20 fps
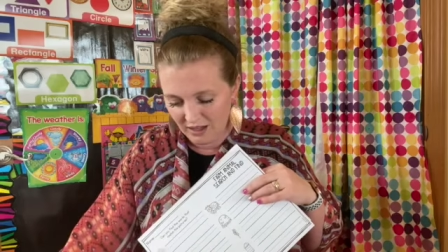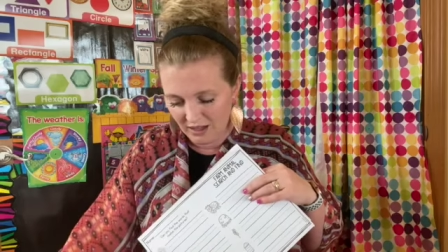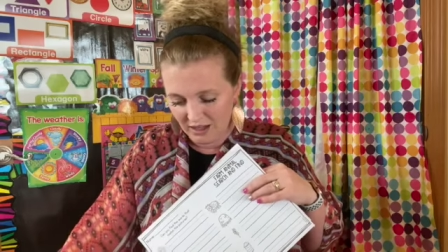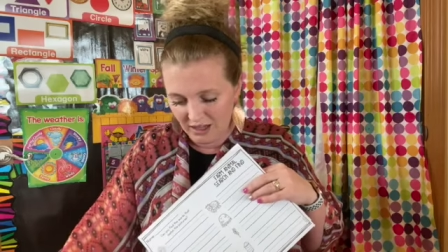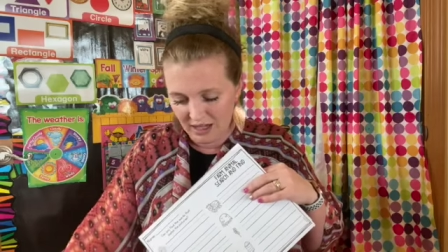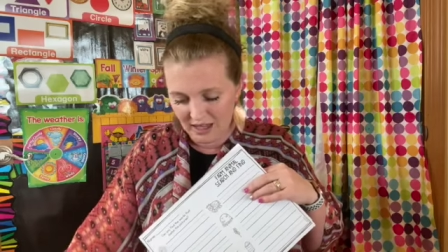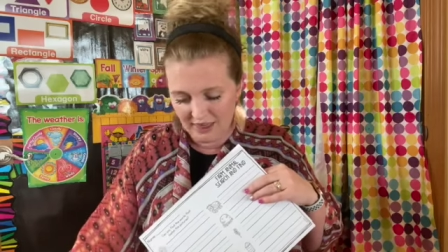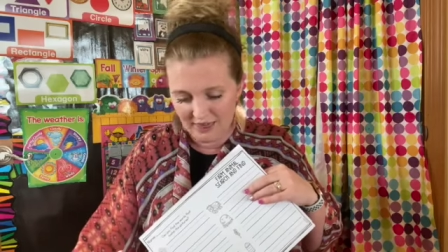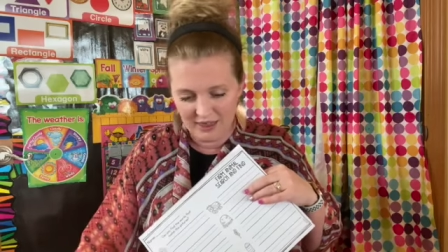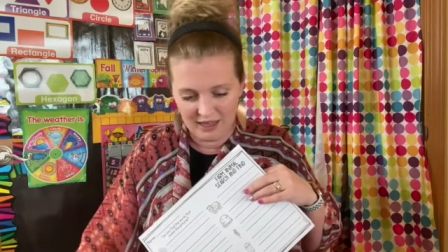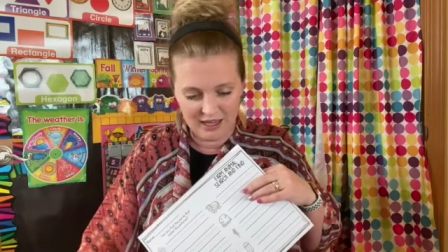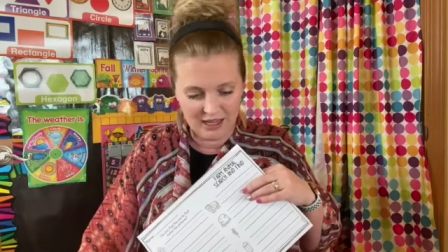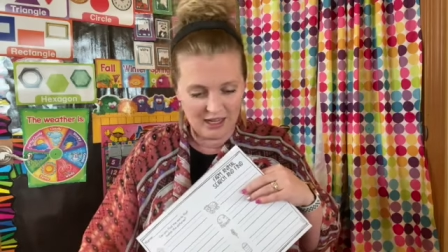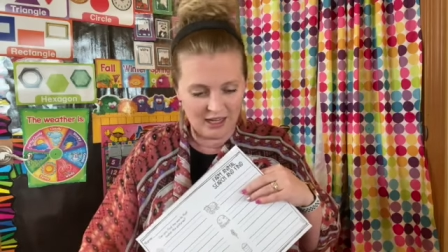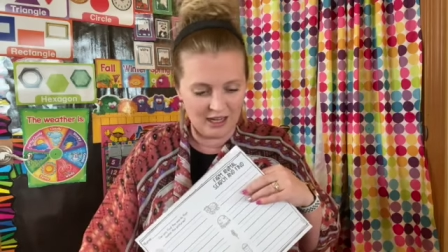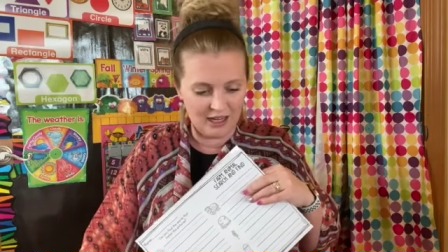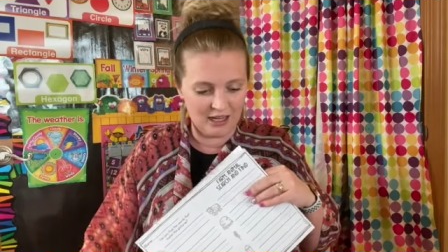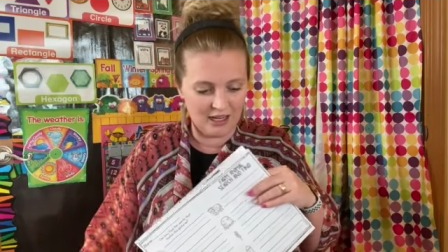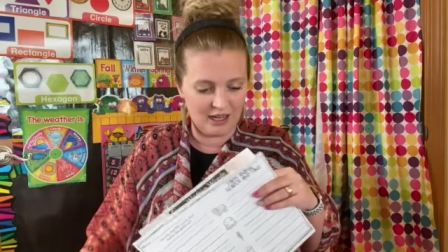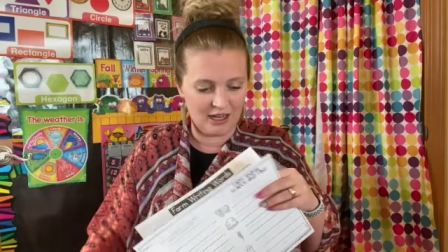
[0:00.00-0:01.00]
And
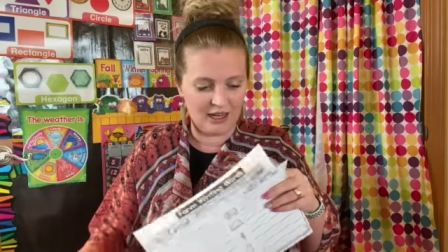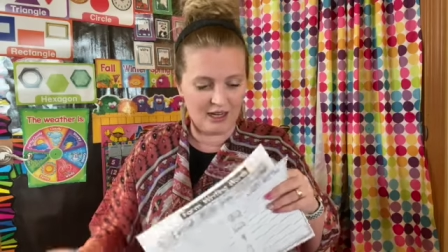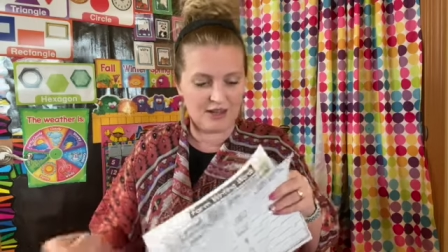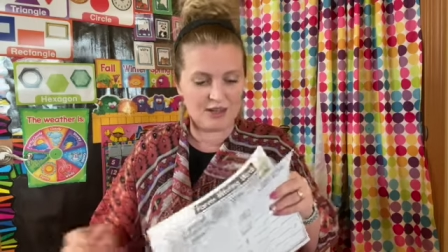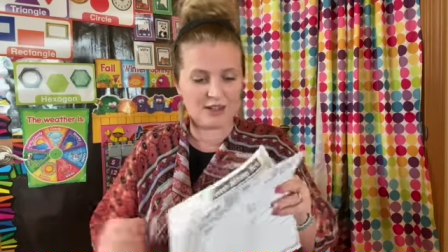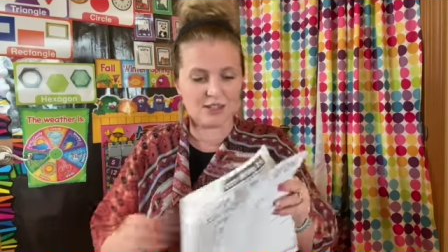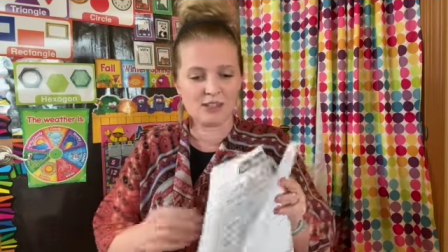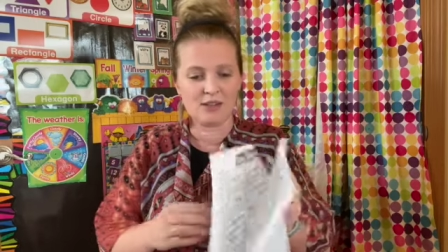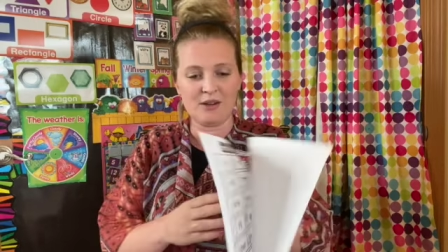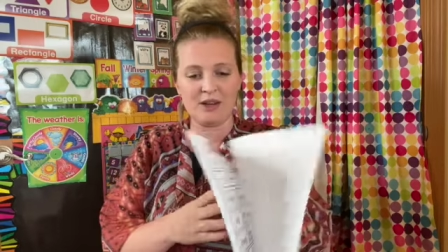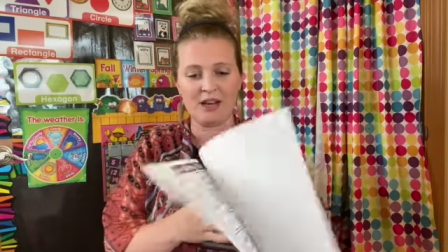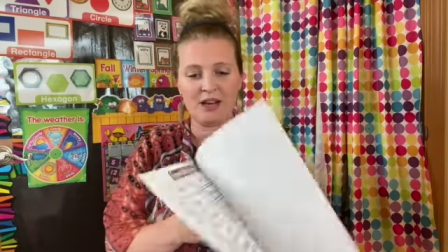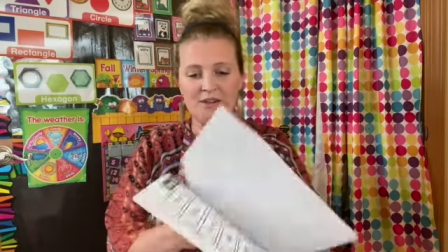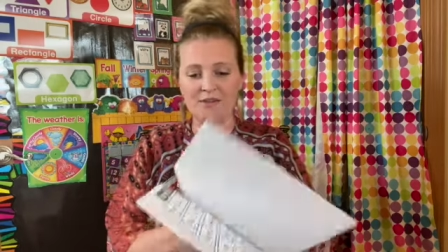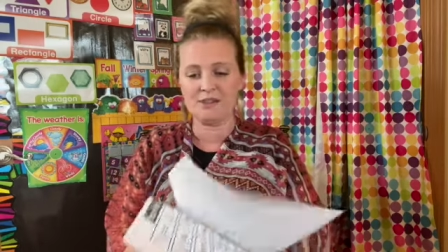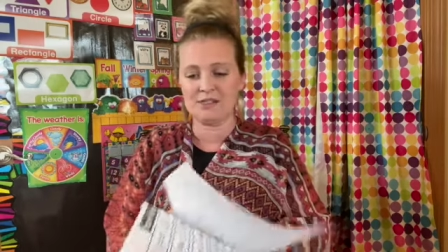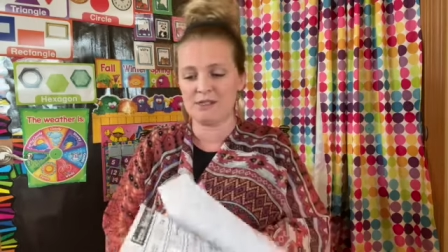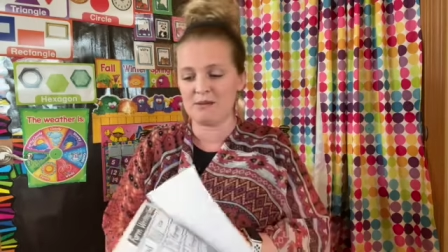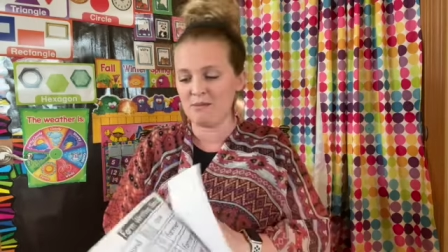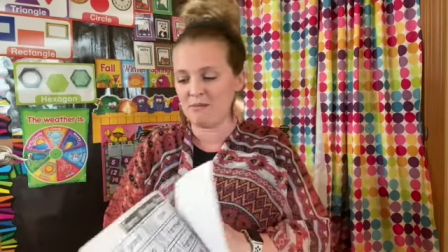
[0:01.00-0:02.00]
then I also
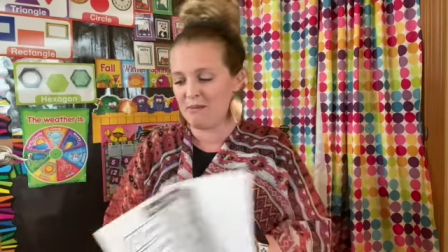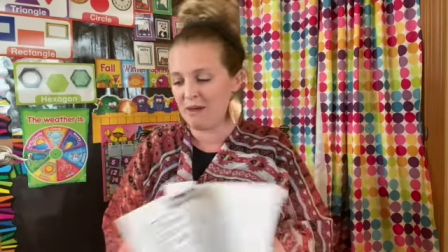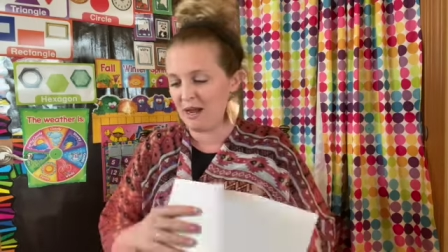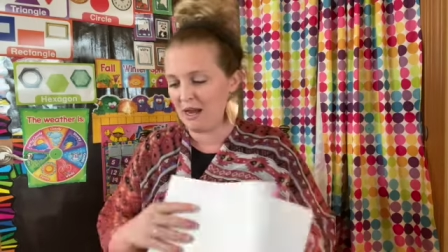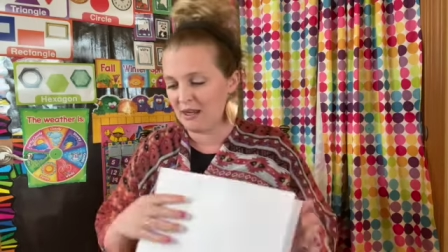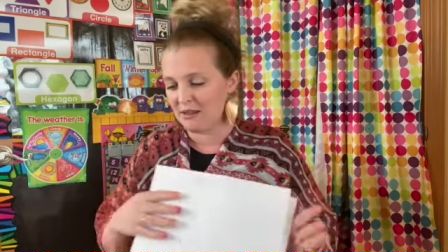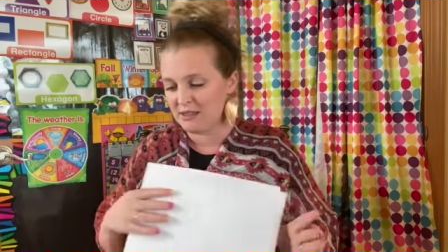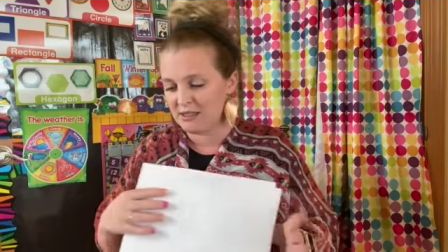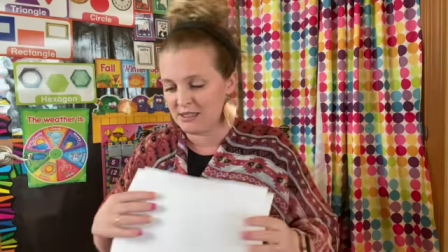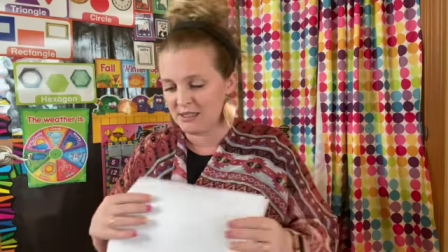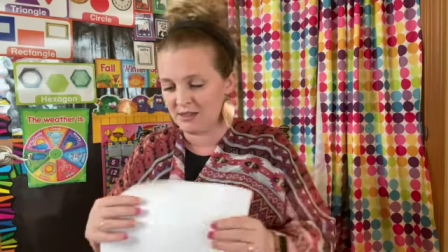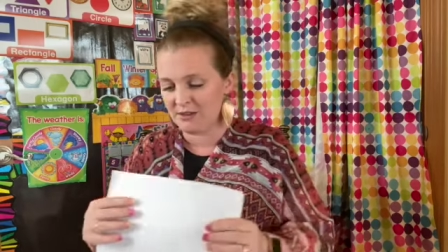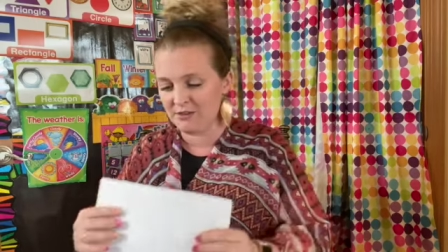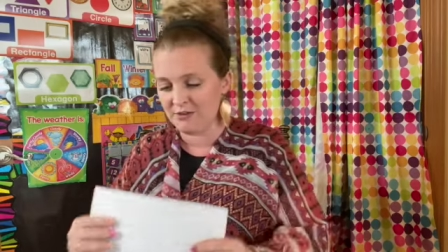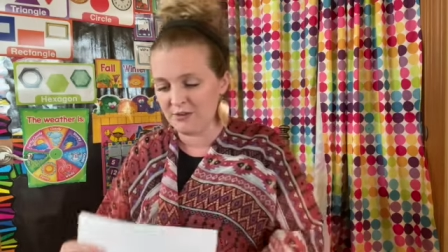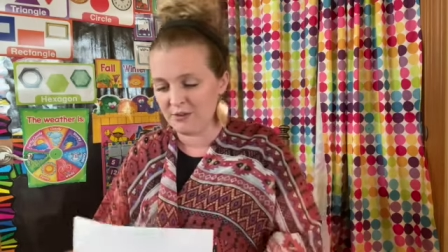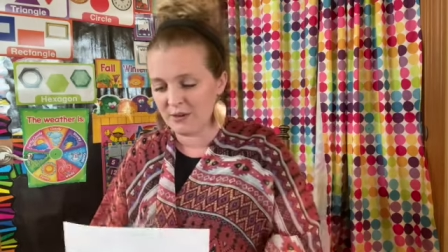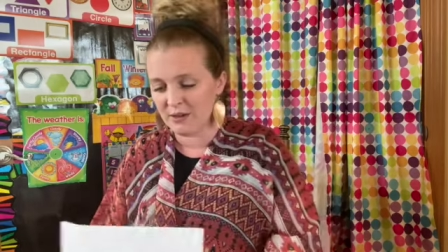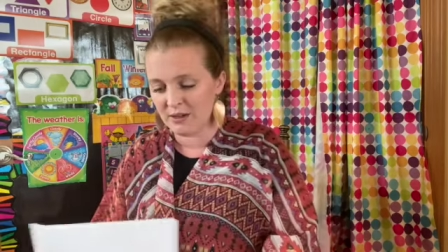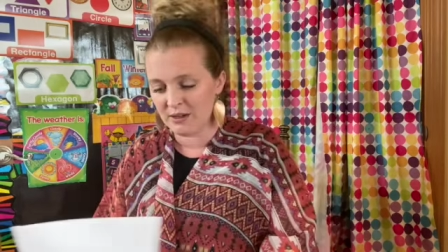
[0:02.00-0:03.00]
have some math stuff
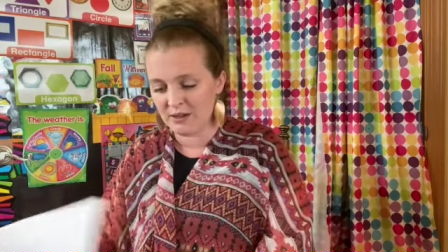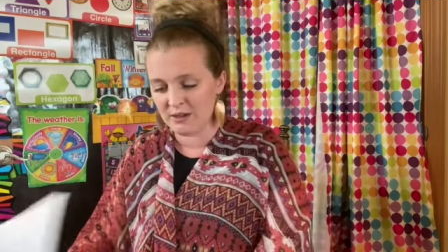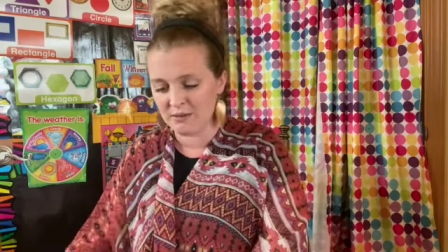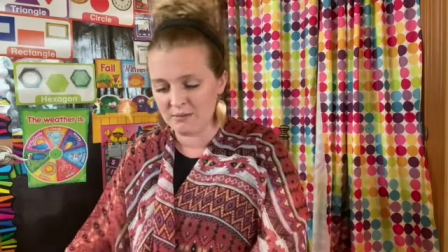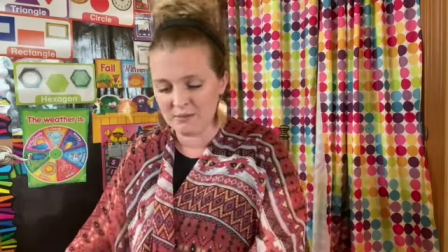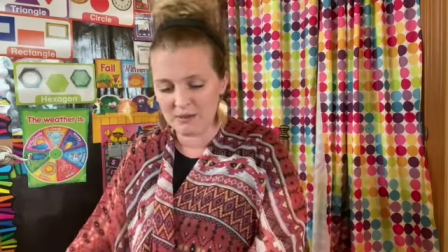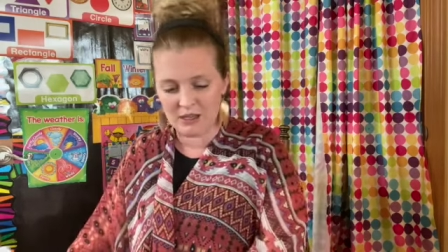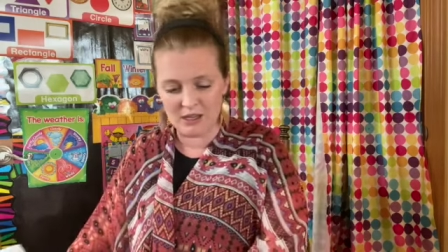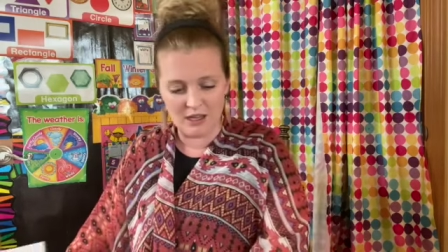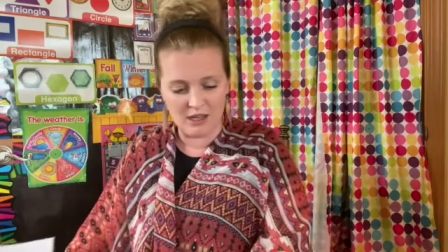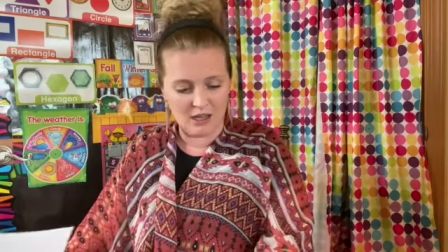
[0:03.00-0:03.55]
for them.